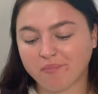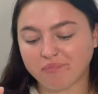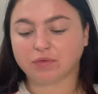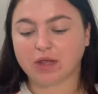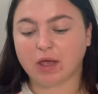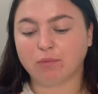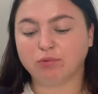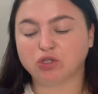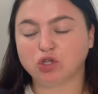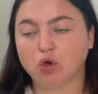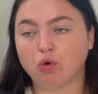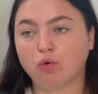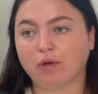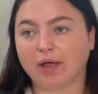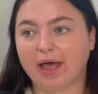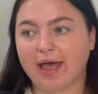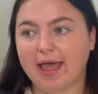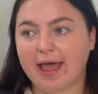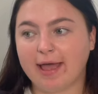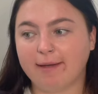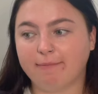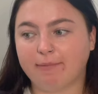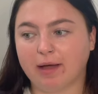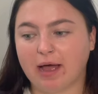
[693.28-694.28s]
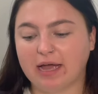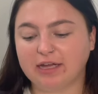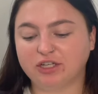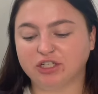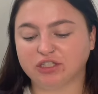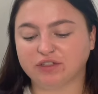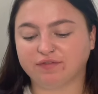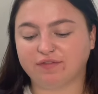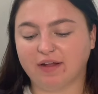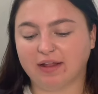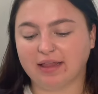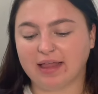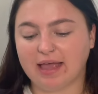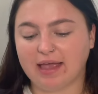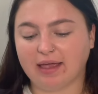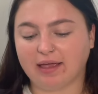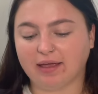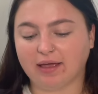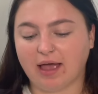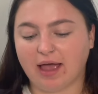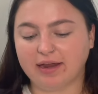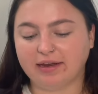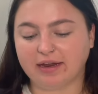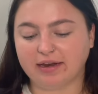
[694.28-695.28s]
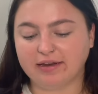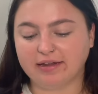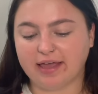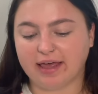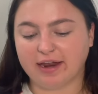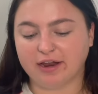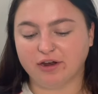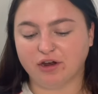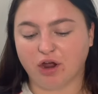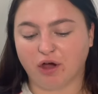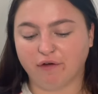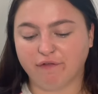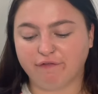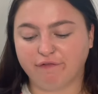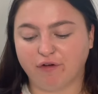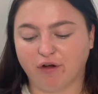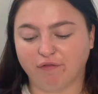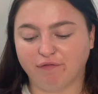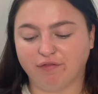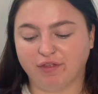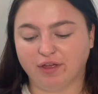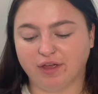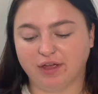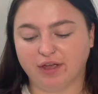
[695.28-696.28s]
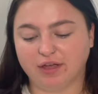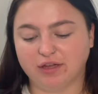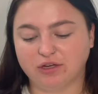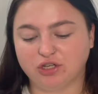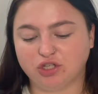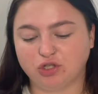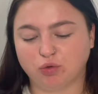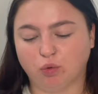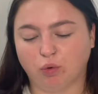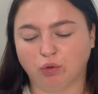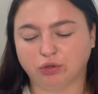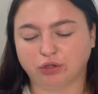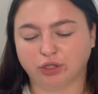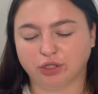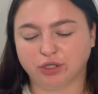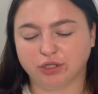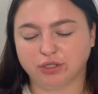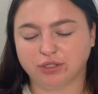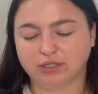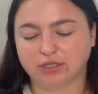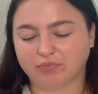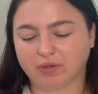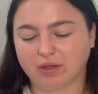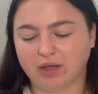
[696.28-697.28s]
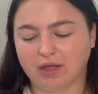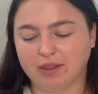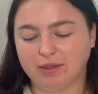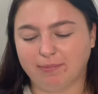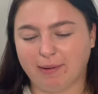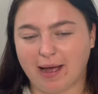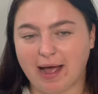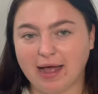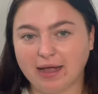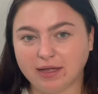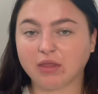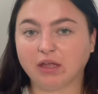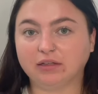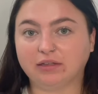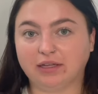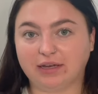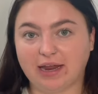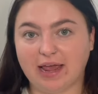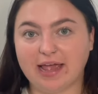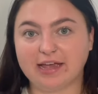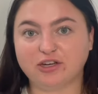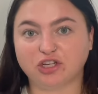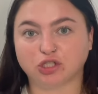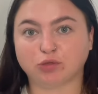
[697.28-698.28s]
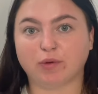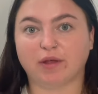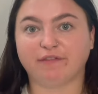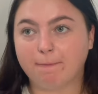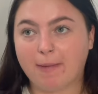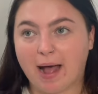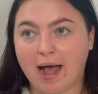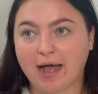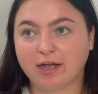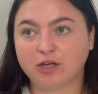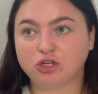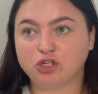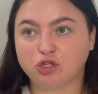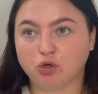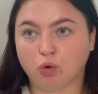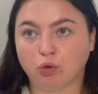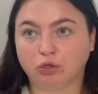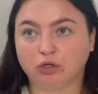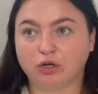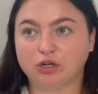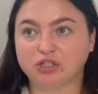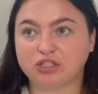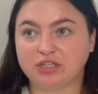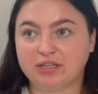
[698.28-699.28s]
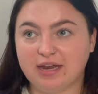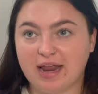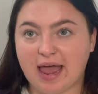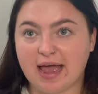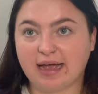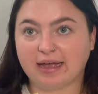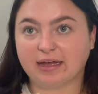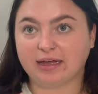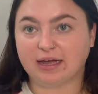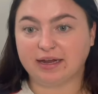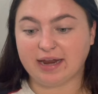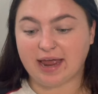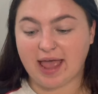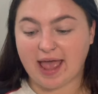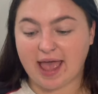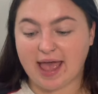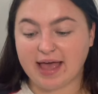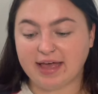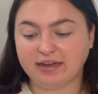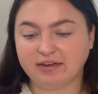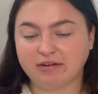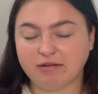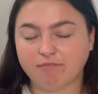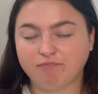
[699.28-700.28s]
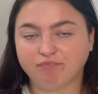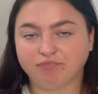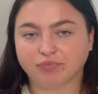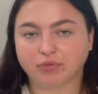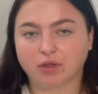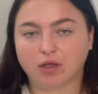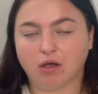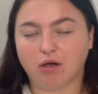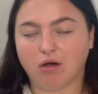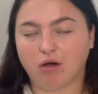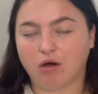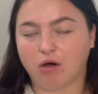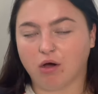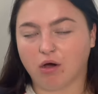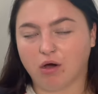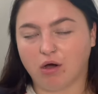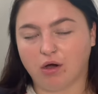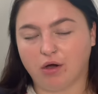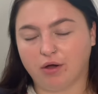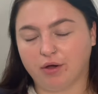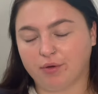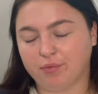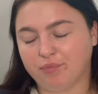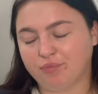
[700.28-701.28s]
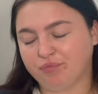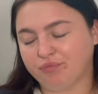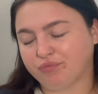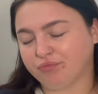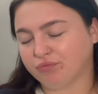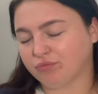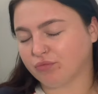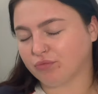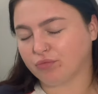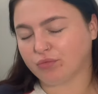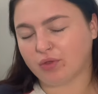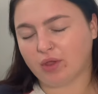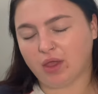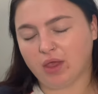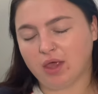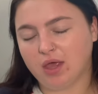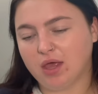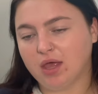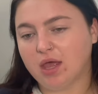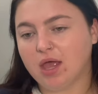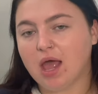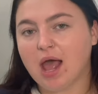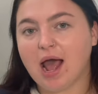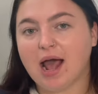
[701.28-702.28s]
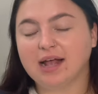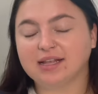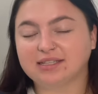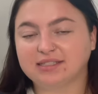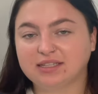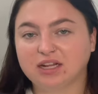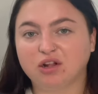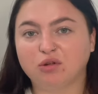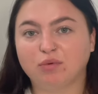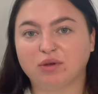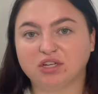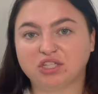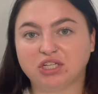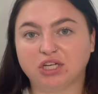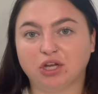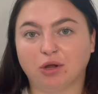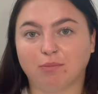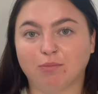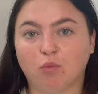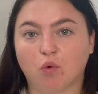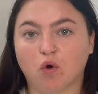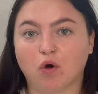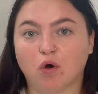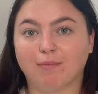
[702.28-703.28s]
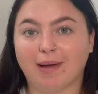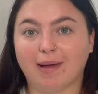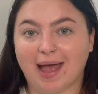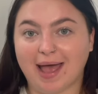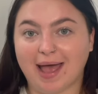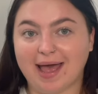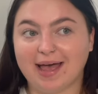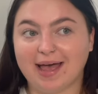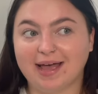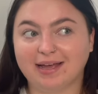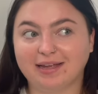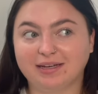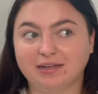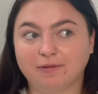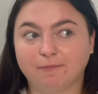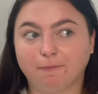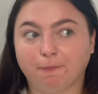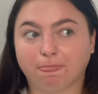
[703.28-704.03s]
It was okay, but I just felt like I didn't get enough of the shoulders and the back. Today I just went back, shoulders, neck, and head. Oh, I still wish she'd done more on my head.